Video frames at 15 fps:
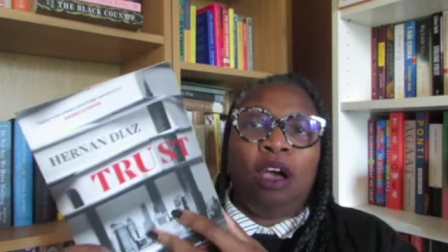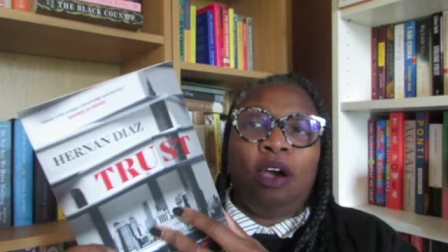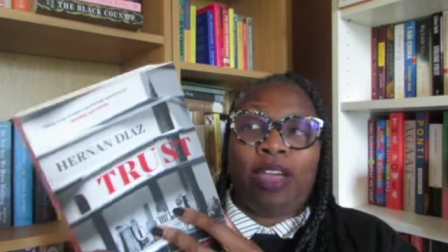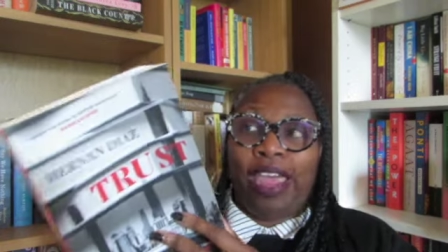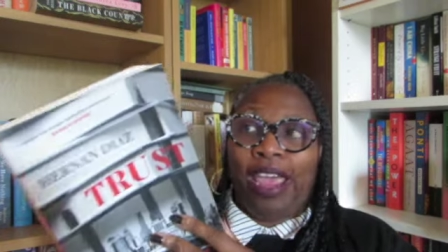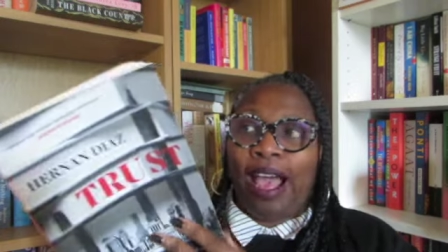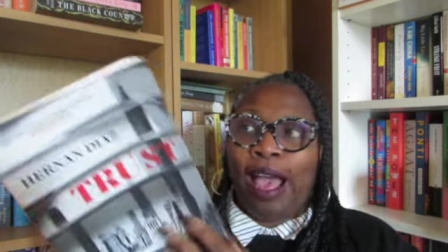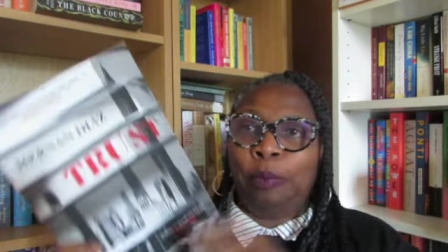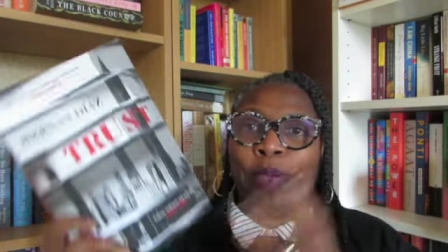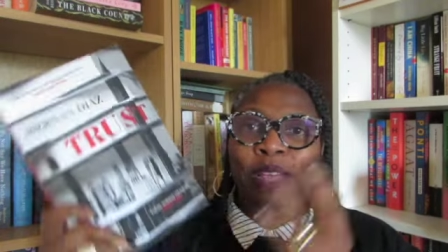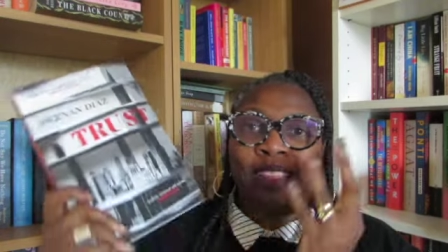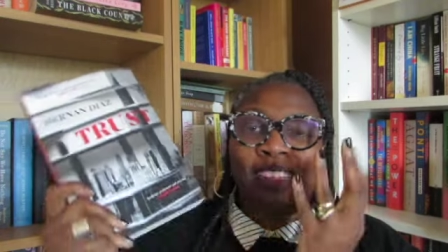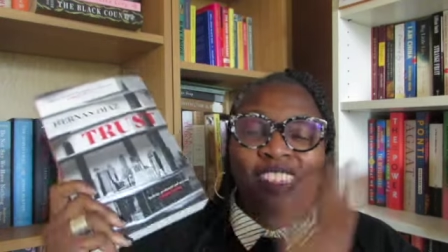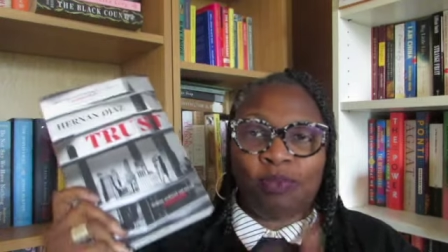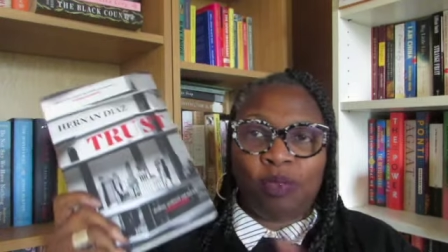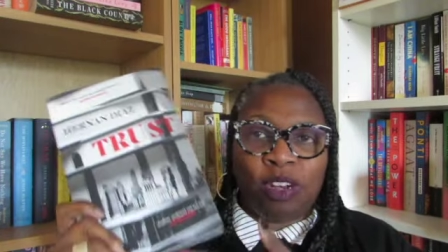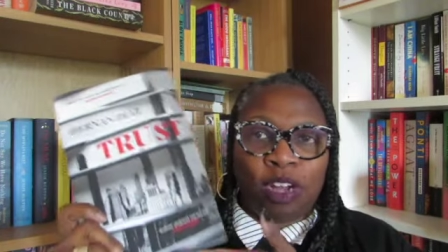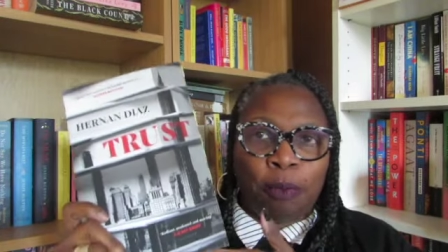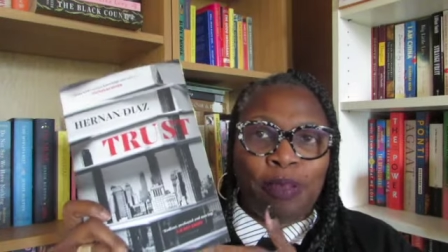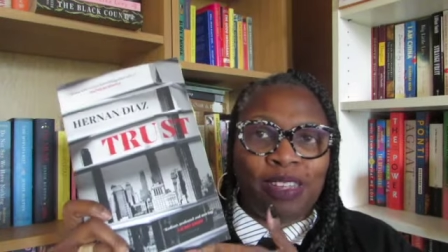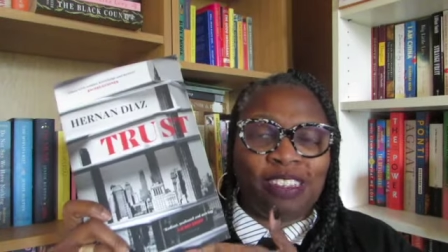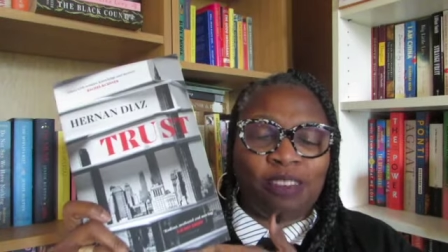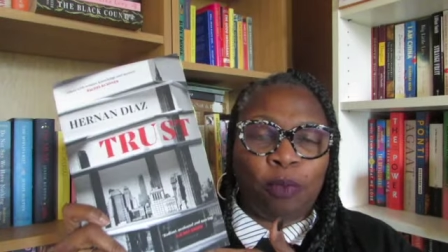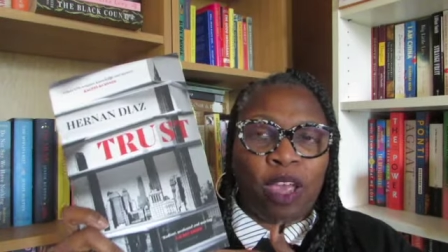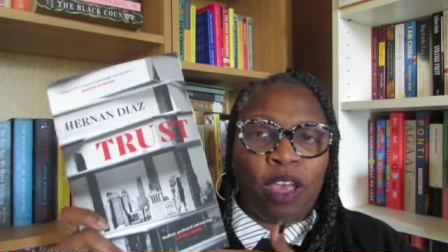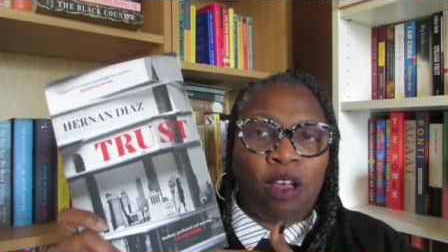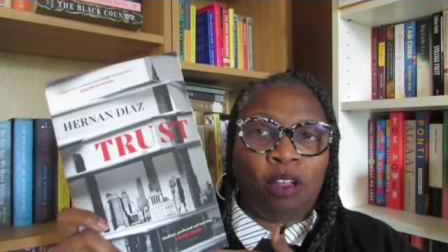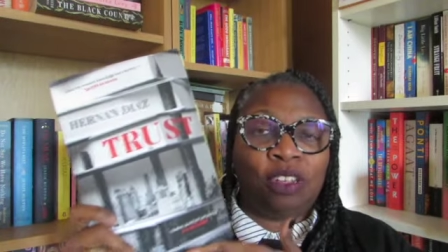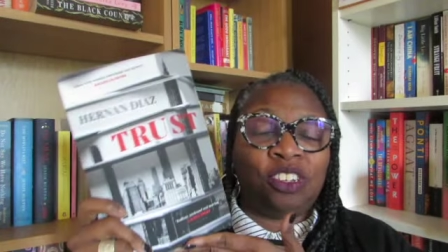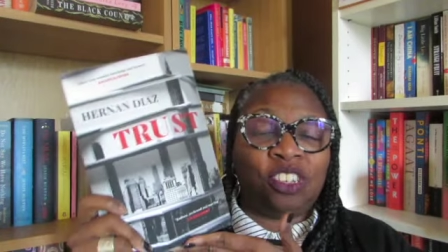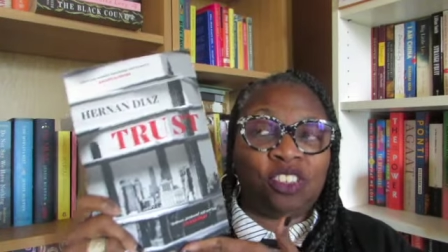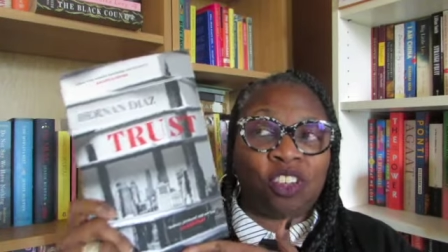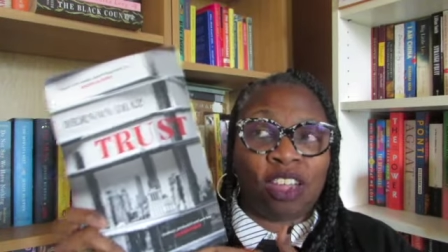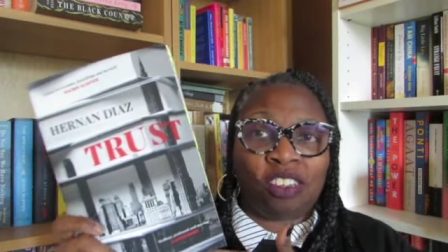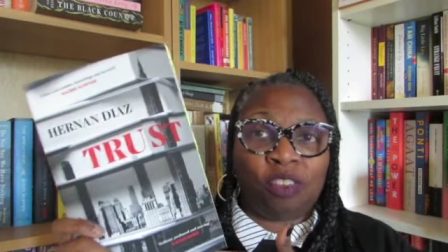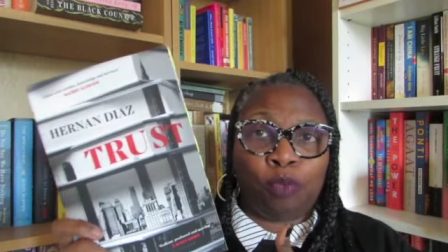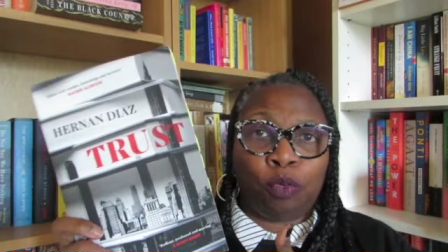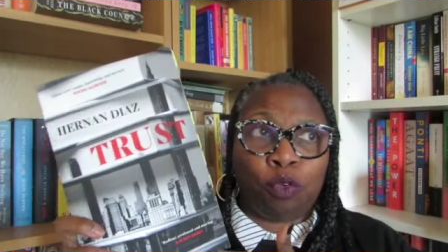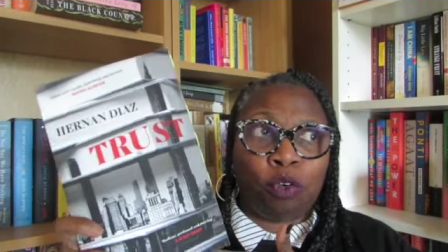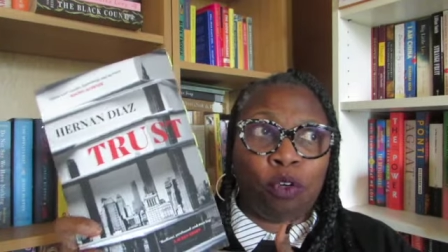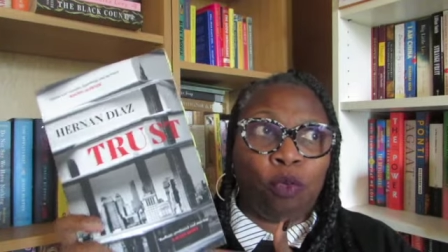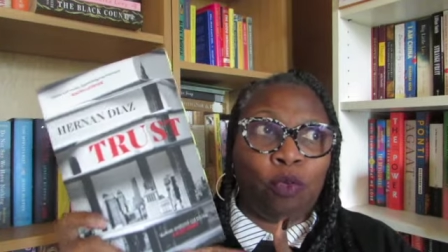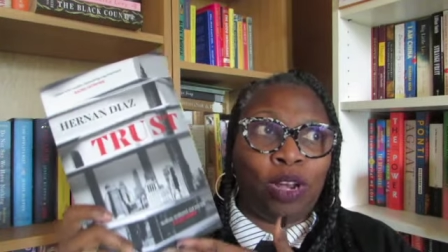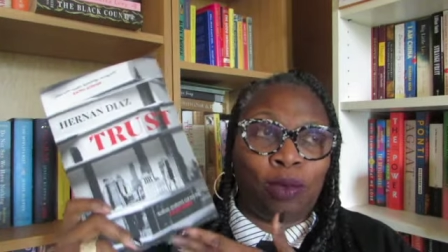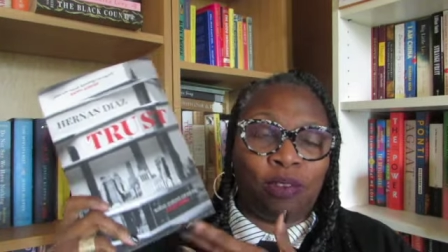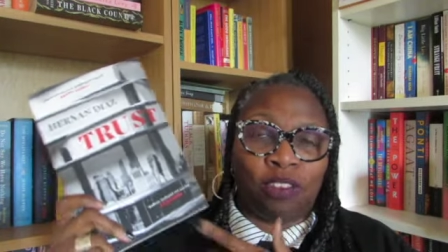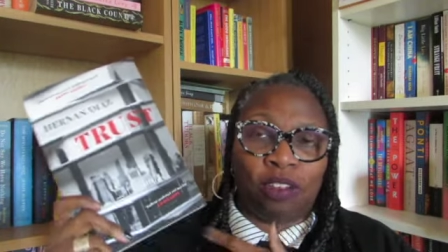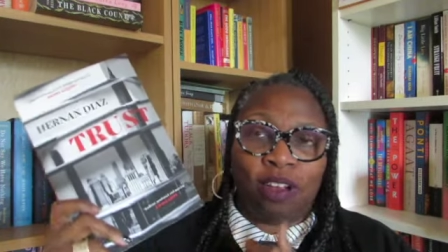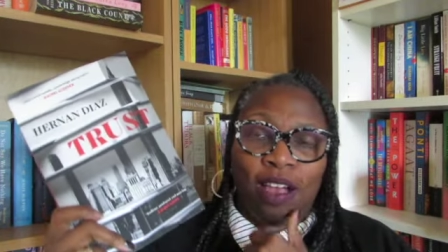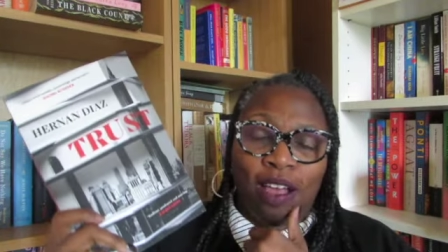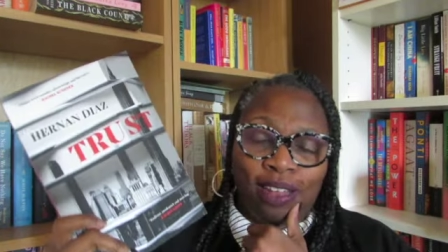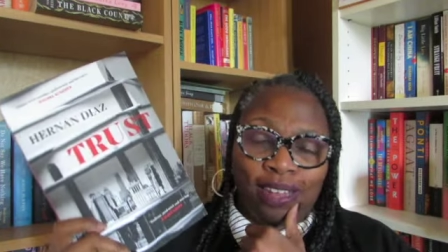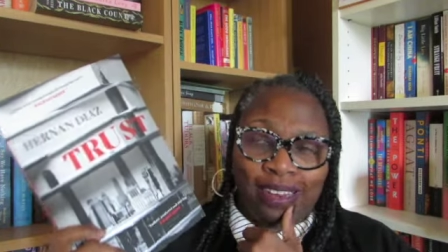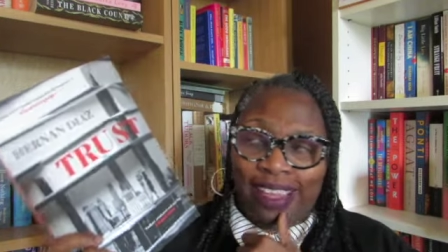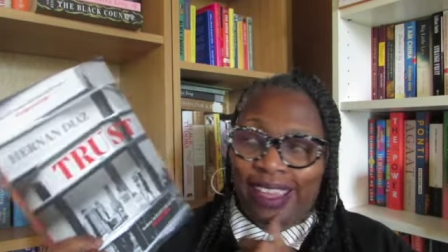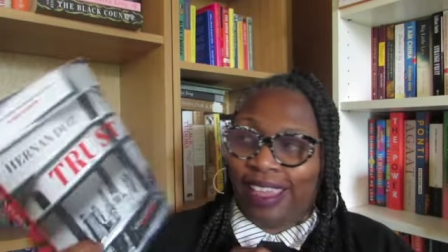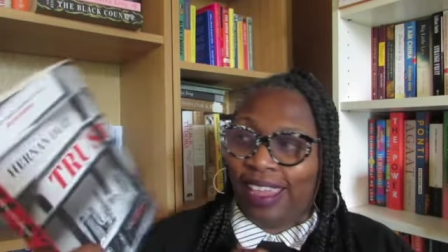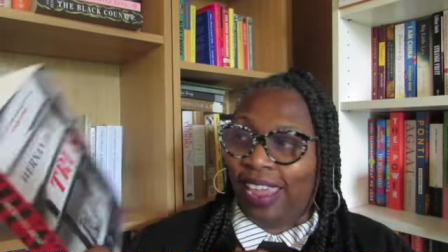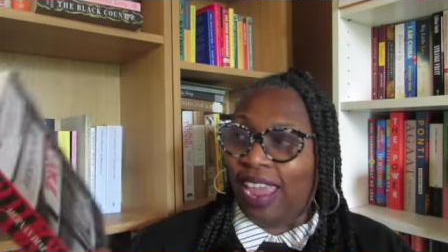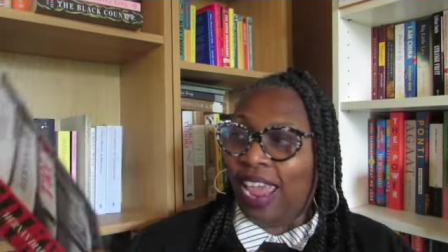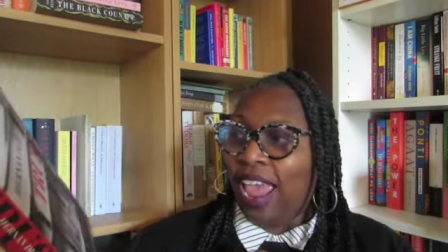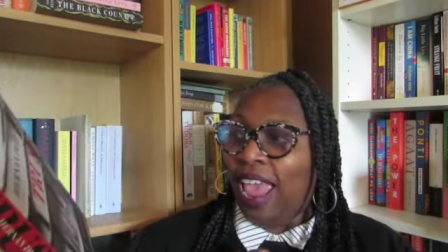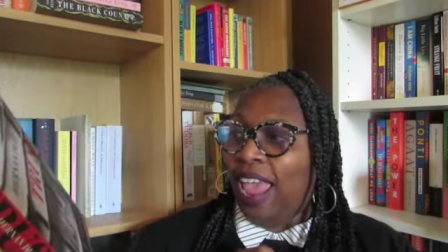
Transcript: Okay, I picked this one up as well in Strasbourg when I was on holiday.